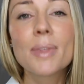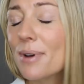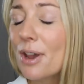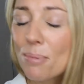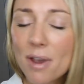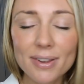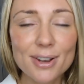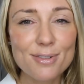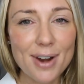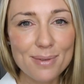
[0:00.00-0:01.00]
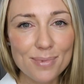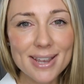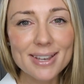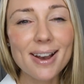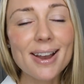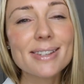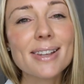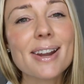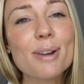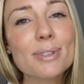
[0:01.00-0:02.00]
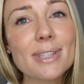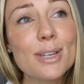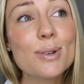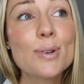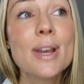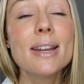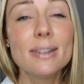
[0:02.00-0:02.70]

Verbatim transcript: So I hope you're having a great week, guys, and I will see you